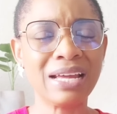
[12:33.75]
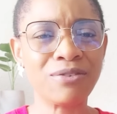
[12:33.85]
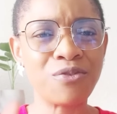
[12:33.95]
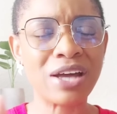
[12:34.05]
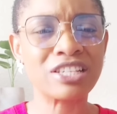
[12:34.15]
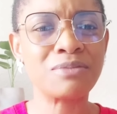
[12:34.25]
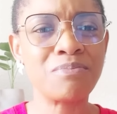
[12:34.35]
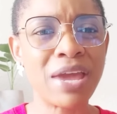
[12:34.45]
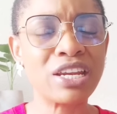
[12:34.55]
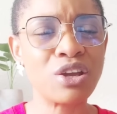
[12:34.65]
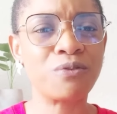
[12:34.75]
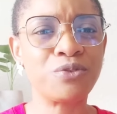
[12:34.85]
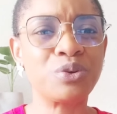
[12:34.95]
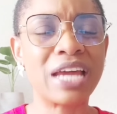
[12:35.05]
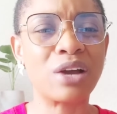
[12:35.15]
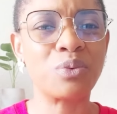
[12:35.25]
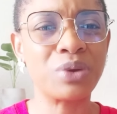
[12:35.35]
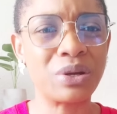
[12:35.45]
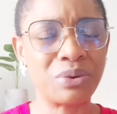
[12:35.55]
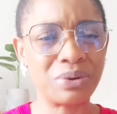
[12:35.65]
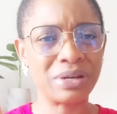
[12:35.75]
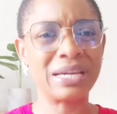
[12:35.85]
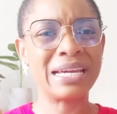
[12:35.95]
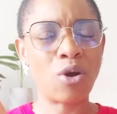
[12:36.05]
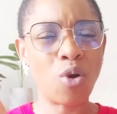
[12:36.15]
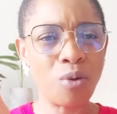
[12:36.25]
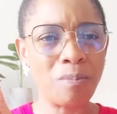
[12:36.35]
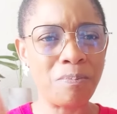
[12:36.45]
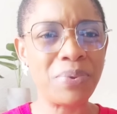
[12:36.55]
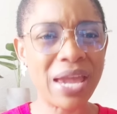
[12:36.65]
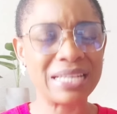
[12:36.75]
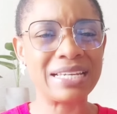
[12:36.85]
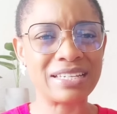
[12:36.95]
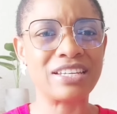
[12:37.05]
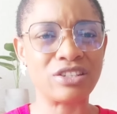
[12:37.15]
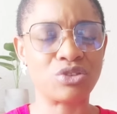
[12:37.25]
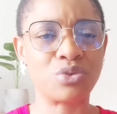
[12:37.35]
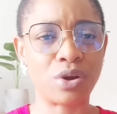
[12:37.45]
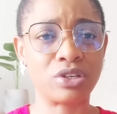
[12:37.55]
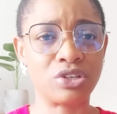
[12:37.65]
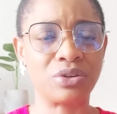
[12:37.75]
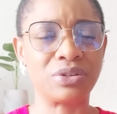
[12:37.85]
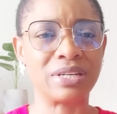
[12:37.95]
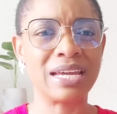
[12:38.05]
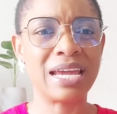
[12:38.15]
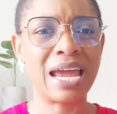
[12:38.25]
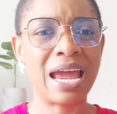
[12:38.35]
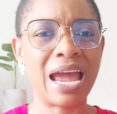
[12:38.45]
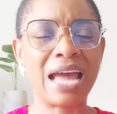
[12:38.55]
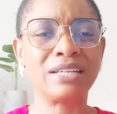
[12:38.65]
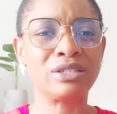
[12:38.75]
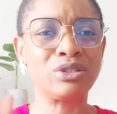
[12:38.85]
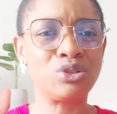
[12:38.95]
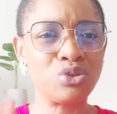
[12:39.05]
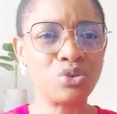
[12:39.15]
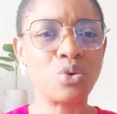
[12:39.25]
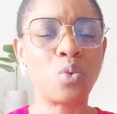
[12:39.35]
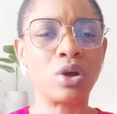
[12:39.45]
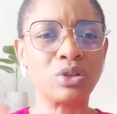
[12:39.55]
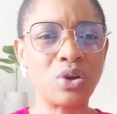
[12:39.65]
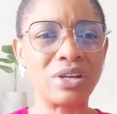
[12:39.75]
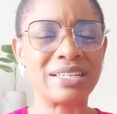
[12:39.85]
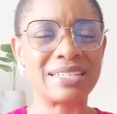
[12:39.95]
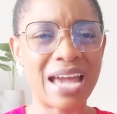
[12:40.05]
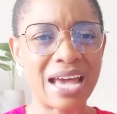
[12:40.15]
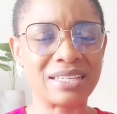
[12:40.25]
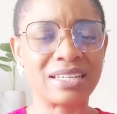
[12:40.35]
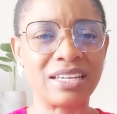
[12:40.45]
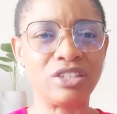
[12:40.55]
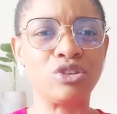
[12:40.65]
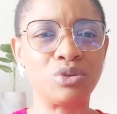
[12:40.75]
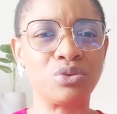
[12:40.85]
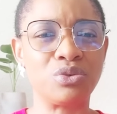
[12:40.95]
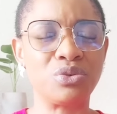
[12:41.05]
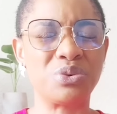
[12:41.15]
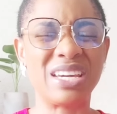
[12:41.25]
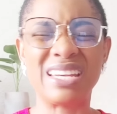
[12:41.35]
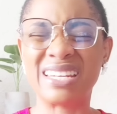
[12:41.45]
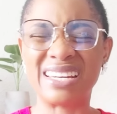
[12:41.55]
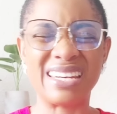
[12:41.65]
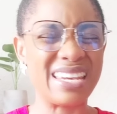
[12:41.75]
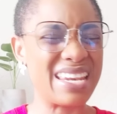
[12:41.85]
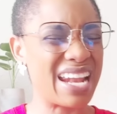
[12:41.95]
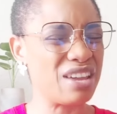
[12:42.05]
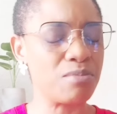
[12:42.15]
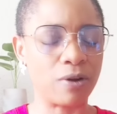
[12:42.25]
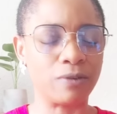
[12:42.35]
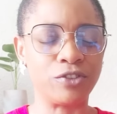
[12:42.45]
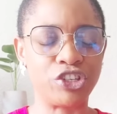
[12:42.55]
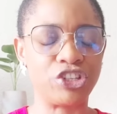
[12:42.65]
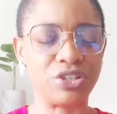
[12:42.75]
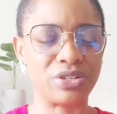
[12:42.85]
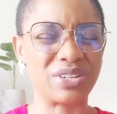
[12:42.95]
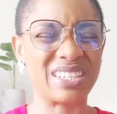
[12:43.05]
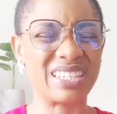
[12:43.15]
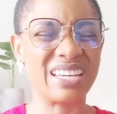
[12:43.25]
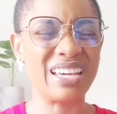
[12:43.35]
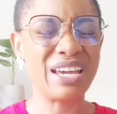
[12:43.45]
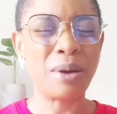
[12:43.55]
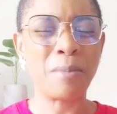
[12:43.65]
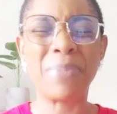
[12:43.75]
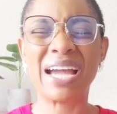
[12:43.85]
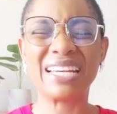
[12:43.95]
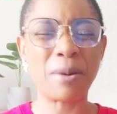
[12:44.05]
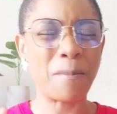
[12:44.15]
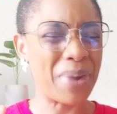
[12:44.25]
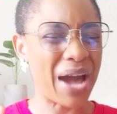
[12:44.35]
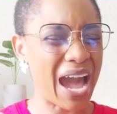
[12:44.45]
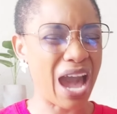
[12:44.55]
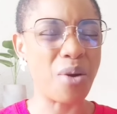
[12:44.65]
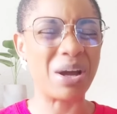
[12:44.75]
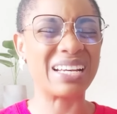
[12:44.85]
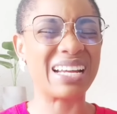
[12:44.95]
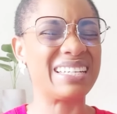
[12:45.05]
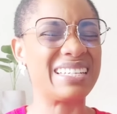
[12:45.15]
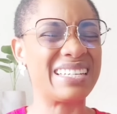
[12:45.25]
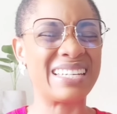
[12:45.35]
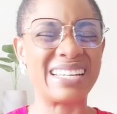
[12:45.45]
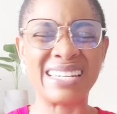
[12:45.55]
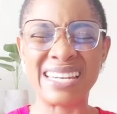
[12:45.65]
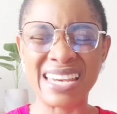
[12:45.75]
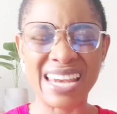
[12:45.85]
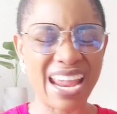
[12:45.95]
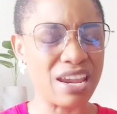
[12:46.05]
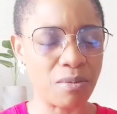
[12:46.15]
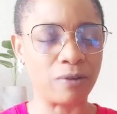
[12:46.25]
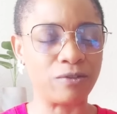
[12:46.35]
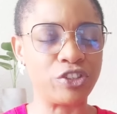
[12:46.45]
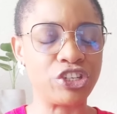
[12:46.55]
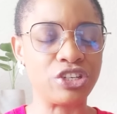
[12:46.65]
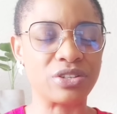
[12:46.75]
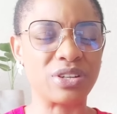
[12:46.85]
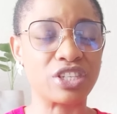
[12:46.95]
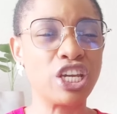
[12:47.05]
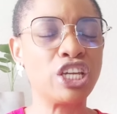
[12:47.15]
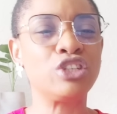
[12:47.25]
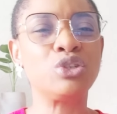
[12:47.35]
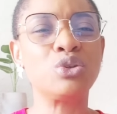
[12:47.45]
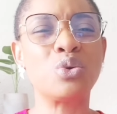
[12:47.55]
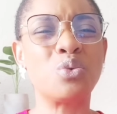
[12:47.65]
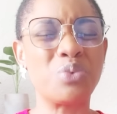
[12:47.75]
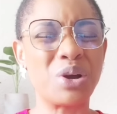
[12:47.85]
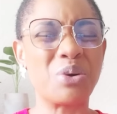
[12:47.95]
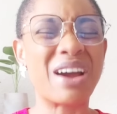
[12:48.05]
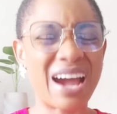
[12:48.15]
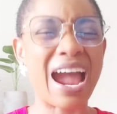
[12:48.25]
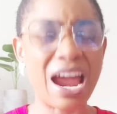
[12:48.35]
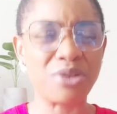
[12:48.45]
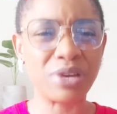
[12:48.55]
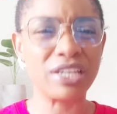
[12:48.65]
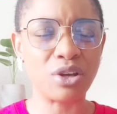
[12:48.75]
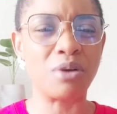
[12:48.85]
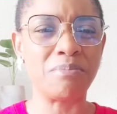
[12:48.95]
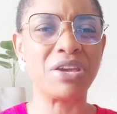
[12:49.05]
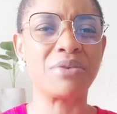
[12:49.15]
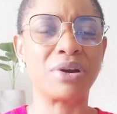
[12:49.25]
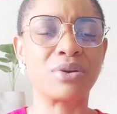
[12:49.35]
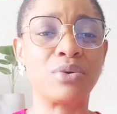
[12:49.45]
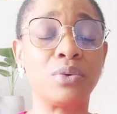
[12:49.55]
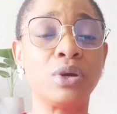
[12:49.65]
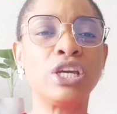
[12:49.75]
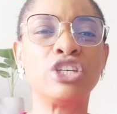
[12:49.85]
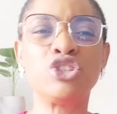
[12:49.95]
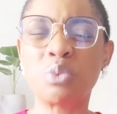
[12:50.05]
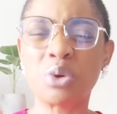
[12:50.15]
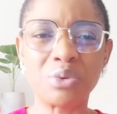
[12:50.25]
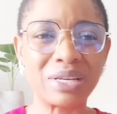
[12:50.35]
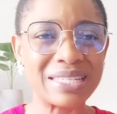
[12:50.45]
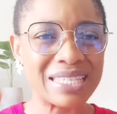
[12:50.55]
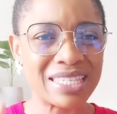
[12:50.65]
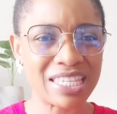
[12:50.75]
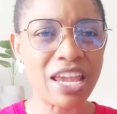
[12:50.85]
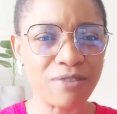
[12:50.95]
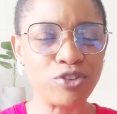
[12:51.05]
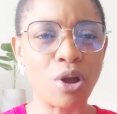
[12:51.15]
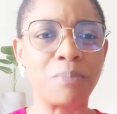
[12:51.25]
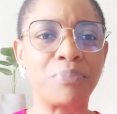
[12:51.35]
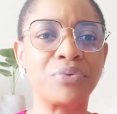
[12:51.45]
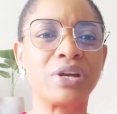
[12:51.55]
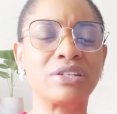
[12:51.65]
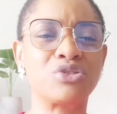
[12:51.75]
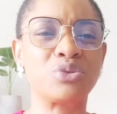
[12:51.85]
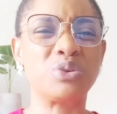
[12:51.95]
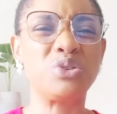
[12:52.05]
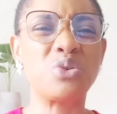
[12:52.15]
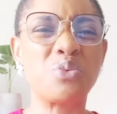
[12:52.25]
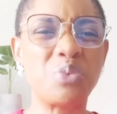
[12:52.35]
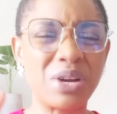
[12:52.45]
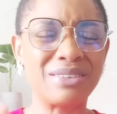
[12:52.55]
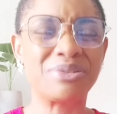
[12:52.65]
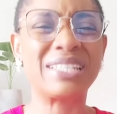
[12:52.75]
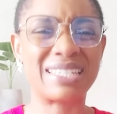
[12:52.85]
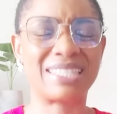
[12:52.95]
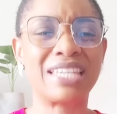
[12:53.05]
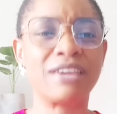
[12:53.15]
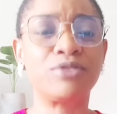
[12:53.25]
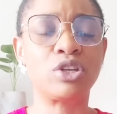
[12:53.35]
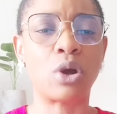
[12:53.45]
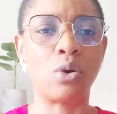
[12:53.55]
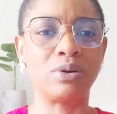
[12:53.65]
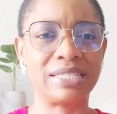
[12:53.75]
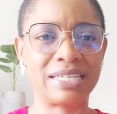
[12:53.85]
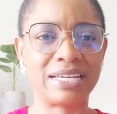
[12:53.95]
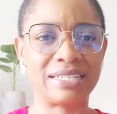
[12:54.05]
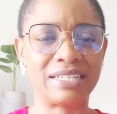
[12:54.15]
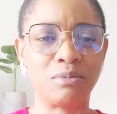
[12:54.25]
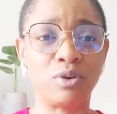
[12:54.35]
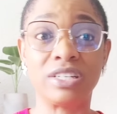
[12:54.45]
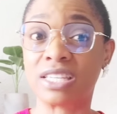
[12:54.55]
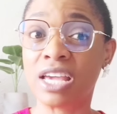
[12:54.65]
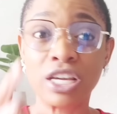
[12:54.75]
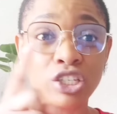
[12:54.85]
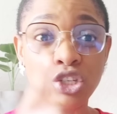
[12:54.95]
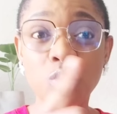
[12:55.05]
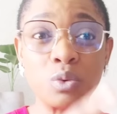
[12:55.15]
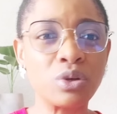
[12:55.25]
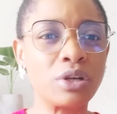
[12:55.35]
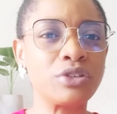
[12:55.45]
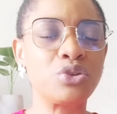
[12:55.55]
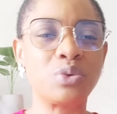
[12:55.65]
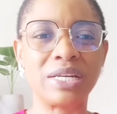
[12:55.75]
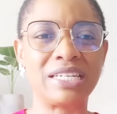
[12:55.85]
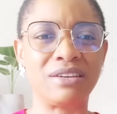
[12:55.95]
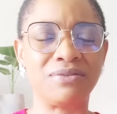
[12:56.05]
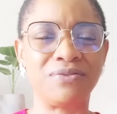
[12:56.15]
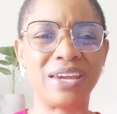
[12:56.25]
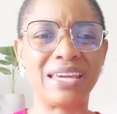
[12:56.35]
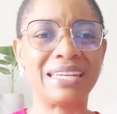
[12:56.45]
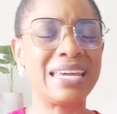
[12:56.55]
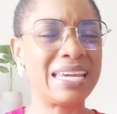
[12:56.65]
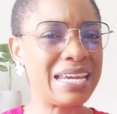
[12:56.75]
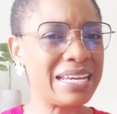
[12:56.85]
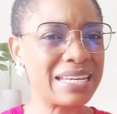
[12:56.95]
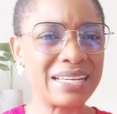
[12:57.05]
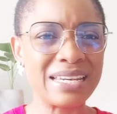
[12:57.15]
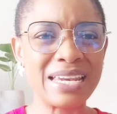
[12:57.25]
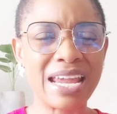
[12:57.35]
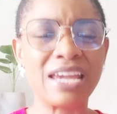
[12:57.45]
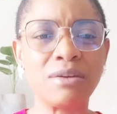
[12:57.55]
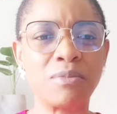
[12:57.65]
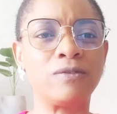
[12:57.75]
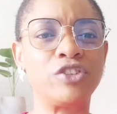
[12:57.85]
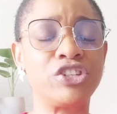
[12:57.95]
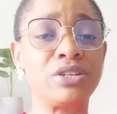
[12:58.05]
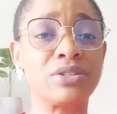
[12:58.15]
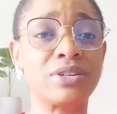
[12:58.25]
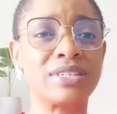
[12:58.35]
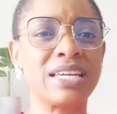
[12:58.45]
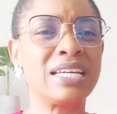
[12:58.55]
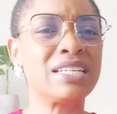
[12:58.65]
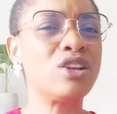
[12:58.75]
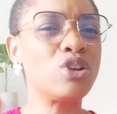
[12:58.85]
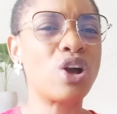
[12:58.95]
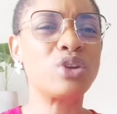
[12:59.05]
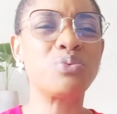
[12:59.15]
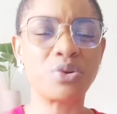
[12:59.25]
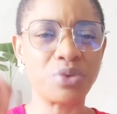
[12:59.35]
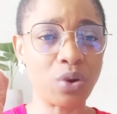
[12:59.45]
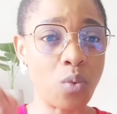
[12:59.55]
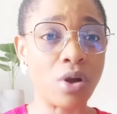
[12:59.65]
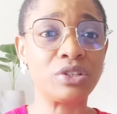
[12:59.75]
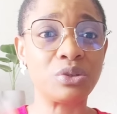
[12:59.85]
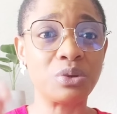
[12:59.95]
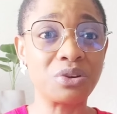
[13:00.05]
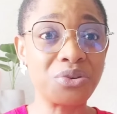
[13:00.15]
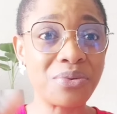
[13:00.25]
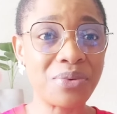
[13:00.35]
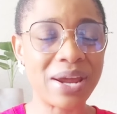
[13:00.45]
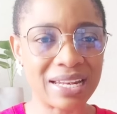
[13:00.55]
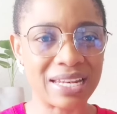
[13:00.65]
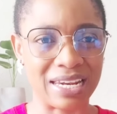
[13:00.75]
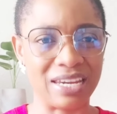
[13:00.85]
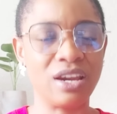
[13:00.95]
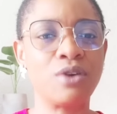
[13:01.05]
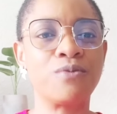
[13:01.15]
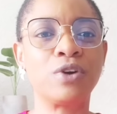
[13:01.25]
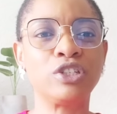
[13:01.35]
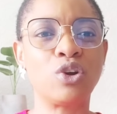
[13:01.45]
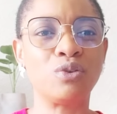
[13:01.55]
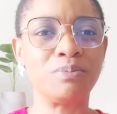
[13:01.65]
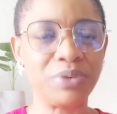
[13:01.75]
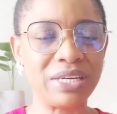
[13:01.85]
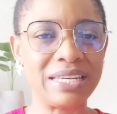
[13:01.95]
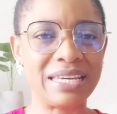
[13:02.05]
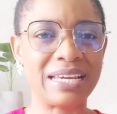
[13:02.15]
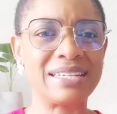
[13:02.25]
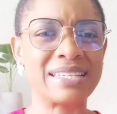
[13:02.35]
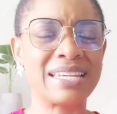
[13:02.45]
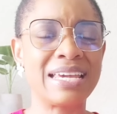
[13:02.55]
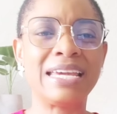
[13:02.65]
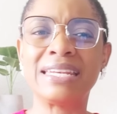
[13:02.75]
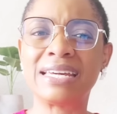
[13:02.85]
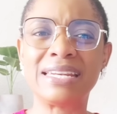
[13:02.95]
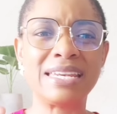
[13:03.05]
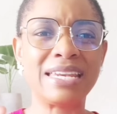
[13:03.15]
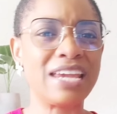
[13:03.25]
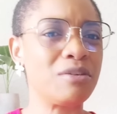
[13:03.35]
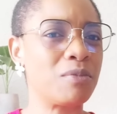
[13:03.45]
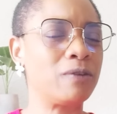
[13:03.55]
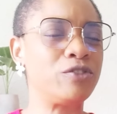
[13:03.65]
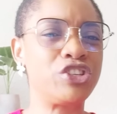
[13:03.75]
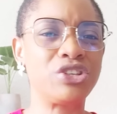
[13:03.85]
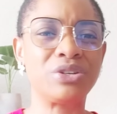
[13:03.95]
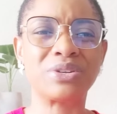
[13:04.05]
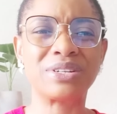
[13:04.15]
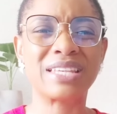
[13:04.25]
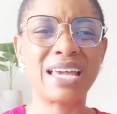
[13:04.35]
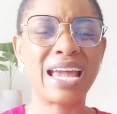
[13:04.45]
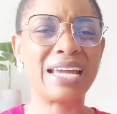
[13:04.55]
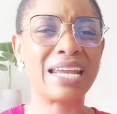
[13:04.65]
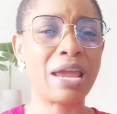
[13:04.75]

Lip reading: that will obey this instruction and do what God is asking you to do in the name of Jesus, by the power that is in the name of Jesus, you will carry your miracle. You will receive your breakthrough. You will receive your own testimonies. You will not do it in vain. In the name of Jesus, the Lord will reward you greatly for your obedience. In the name of Jesus. And